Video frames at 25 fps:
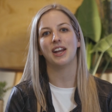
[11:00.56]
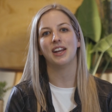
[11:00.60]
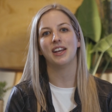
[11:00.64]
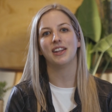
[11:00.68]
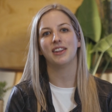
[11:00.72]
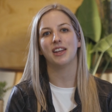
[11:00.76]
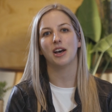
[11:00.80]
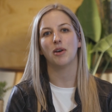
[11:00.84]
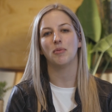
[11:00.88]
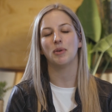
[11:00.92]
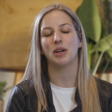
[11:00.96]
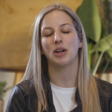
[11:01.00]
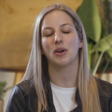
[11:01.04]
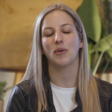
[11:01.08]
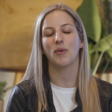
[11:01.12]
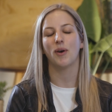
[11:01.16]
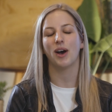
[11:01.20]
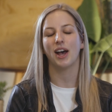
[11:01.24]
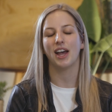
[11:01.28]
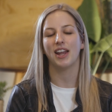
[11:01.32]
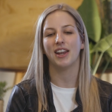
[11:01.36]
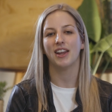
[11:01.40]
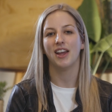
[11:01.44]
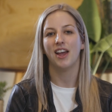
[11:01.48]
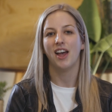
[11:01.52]
it, they'll be
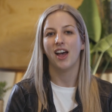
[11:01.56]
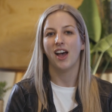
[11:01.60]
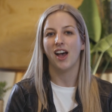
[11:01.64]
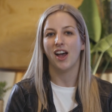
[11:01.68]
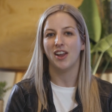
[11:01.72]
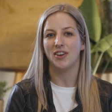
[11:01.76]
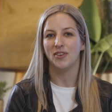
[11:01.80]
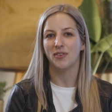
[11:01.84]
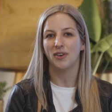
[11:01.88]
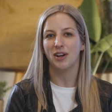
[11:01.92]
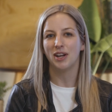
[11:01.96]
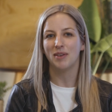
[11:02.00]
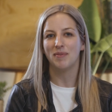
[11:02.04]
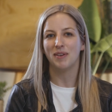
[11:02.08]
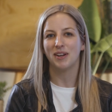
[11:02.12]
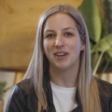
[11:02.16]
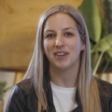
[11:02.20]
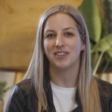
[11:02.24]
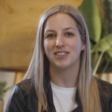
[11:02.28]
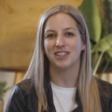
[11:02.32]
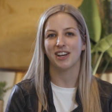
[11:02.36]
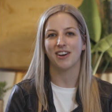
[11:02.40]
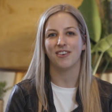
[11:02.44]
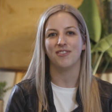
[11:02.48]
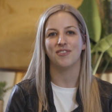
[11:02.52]
quite annoyed
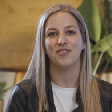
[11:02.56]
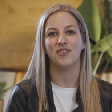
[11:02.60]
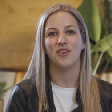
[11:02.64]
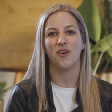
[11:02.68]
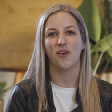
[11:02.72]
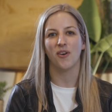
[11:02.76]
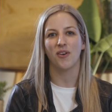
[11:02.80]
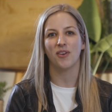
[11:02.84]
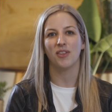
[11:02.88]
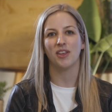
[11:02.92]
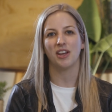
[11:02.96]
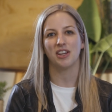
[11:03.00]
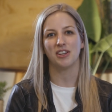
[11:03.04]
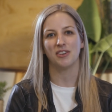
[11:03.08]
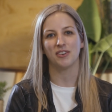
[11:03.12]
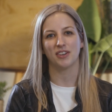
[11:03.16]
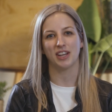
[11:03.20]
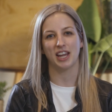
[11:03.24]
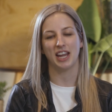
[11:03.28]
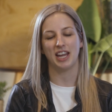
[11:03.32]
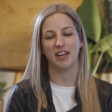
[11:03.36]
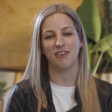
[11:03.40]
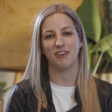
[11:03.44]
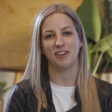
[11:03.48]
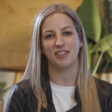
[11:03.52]
because they'll know that you're
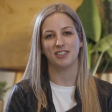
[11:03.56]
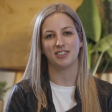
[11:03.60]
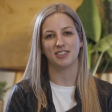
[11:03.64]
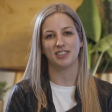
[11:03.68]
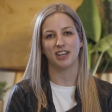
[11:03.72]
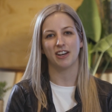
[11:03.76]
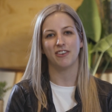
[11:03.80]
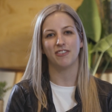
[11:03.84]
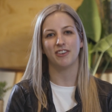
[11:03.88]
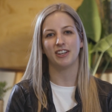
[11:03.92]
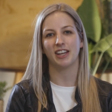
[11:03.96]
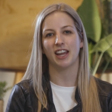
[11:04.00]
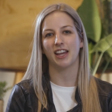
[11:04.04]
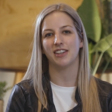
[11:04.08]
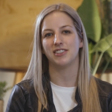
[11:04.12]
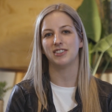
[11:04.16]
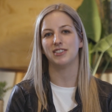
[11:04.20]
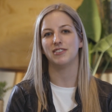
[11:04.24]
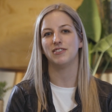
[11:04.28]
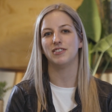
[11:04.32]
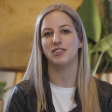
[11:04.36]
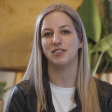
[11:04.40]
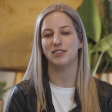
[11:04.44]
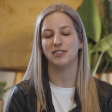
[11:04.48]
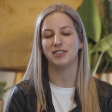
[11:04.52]
keyword stuffing as
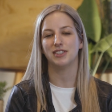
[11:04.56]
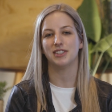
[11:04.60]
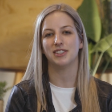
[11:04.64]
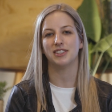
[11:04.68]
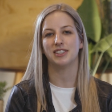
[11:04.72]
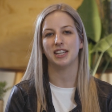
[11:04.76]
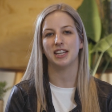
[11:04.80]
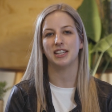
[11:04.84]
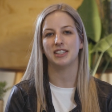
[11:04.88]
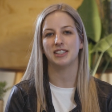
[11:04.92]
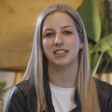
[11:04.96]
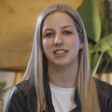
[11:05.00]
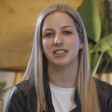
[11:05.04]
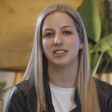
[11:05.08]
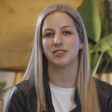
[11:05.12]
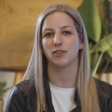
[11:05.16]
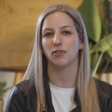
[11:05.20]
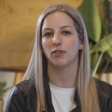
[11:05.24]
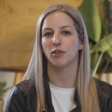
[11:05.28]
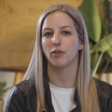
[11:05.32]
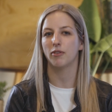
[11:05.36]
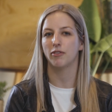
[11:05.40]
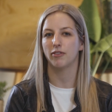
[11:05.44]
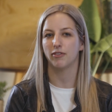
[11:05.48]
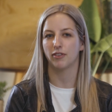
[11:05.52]
you've used the sentence or
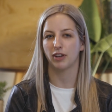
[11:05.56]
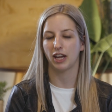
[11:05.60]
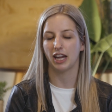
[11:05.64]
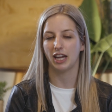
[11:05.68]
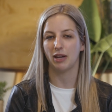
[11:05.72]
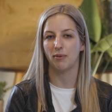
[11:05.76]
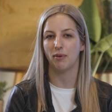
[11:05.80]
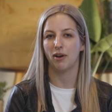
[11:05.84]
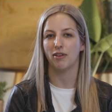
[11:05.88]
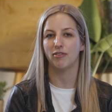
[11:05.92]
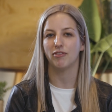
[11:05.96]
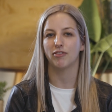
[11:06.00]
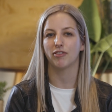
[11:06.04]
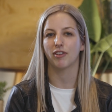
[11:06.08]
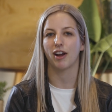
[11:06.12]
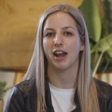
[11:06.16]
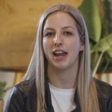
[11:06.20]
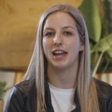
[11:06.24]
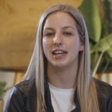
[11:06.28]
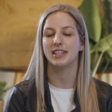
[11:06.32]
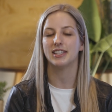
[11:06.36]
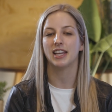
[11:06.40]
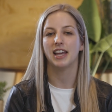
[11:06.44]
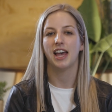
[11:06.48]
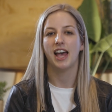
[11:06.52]
the keyword
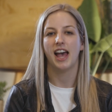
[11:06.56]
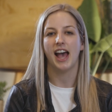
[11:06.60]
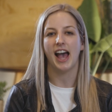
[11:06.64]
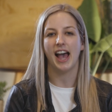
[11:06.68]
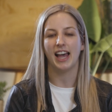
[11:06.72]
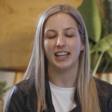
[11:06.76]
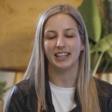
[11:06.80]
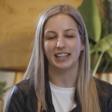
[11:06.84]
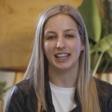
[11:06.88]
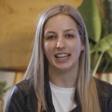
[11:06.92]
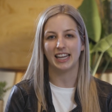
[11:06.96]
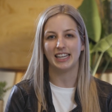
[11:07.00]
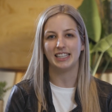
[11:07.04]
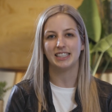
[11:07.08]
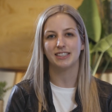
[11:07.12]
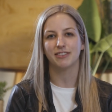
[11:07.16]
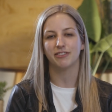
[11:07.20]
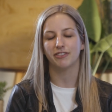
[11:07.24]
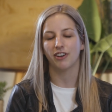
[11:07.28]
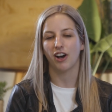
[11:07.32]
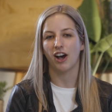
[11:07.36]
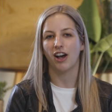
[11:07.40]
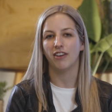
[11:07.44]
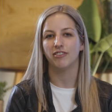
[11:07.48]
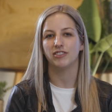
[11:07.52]
phrase at least
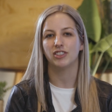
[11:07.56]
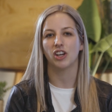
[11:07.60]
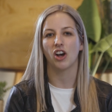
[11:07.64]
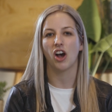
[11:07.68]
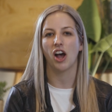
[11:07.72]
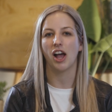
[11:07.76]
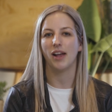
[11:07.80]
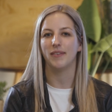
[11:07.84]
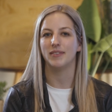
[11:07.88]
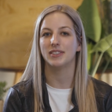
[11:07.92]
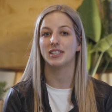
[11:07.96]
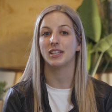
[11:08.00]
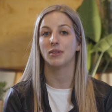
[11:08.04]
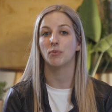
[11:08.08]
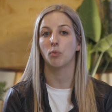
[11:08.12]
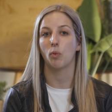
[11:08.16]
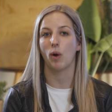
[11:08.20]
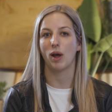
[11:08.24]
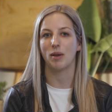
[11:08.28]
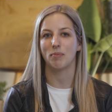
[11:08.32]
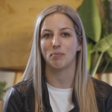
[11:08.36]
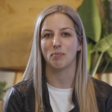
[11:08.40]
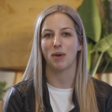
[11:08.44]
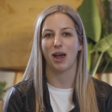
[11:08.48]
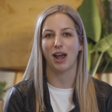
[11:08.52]
5 times in
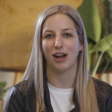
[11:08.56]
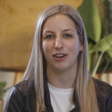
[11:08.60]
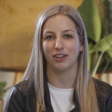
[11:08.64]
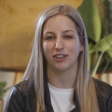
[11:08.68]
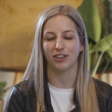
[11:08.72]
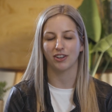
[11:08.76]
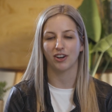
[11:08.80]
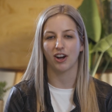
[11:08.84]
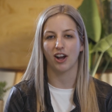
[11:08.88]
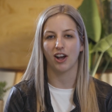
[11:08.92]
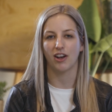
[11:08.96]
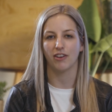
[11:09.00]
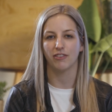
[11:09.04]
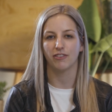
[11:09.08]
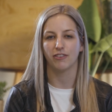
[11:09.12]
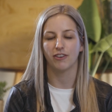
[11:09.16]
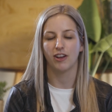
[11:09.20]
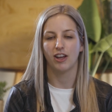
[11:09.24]
one paragraph.